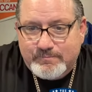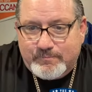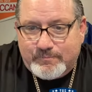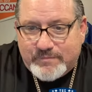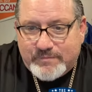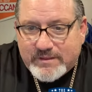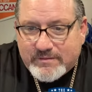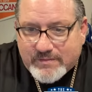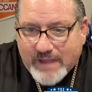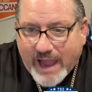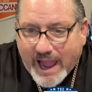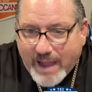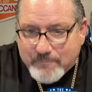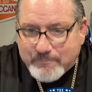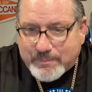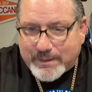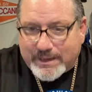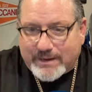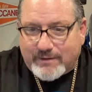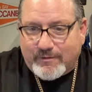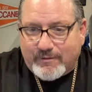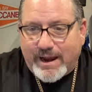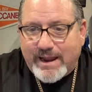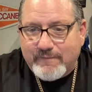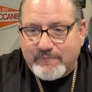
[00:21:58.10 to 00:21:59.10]
The
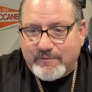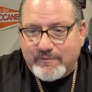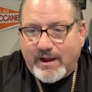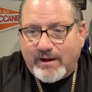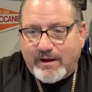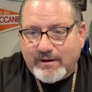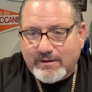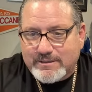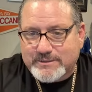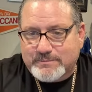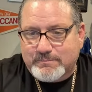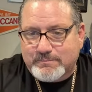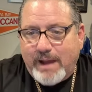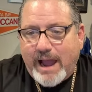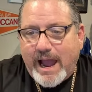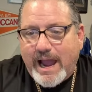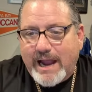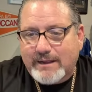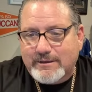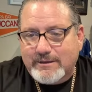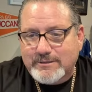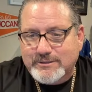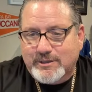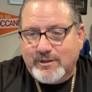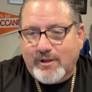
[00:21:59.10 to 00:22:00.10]
topic graveyard is
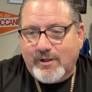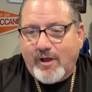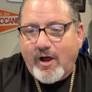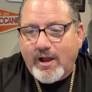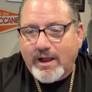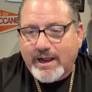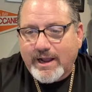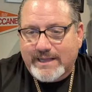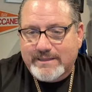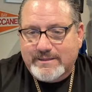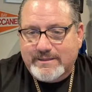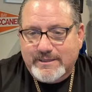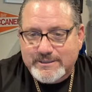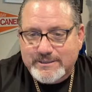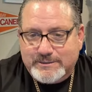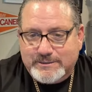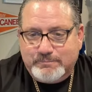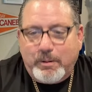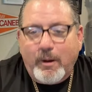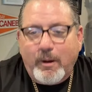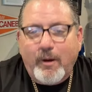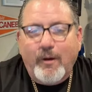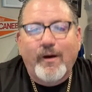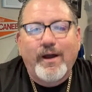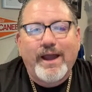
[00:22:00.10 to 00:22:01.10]
miles long at this
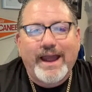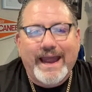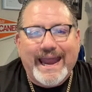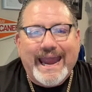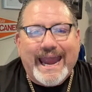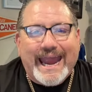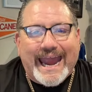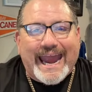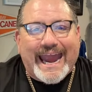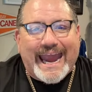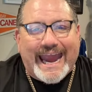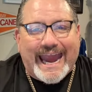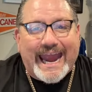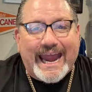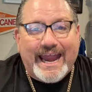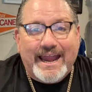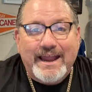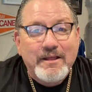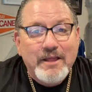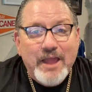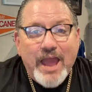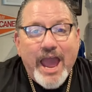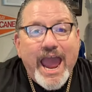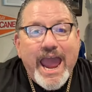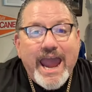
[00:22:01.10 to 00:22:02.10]
point.
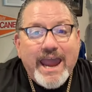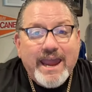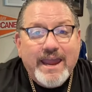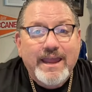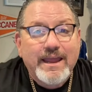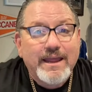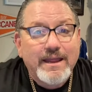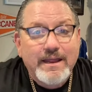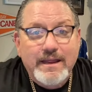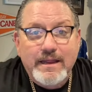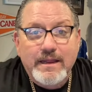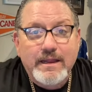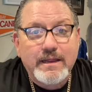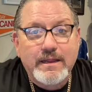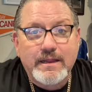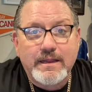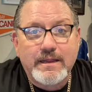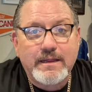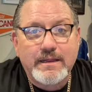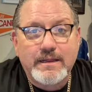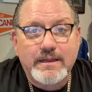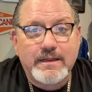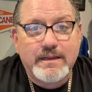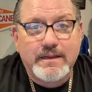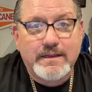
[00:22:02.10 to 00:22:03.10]
hey,
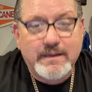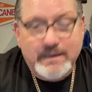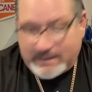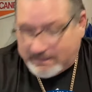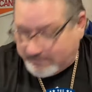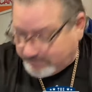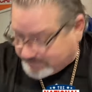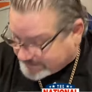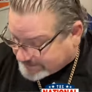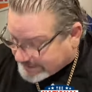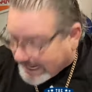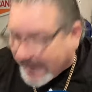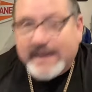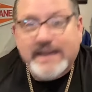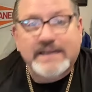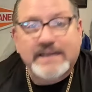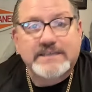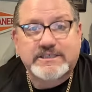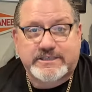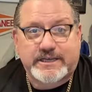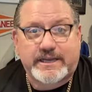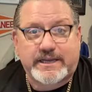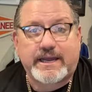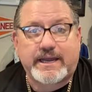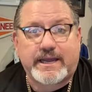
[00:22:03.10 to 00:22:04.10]
say
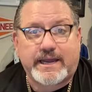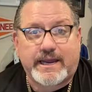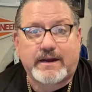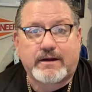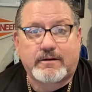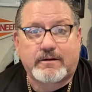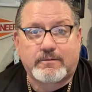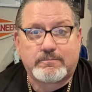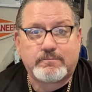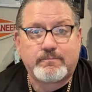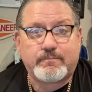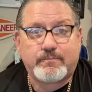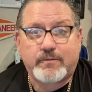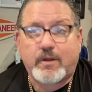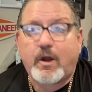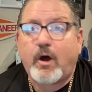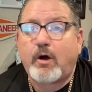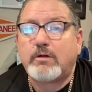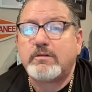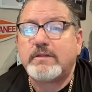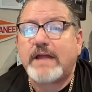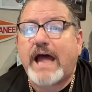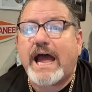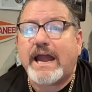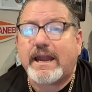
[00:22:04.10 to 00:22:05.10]
this to you here.
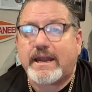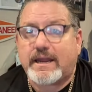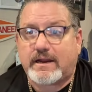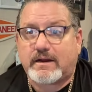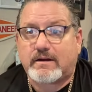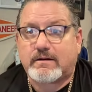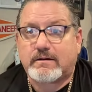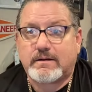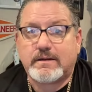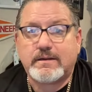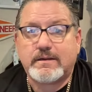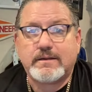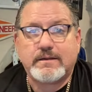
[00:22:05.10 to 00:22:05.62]
Hold on here.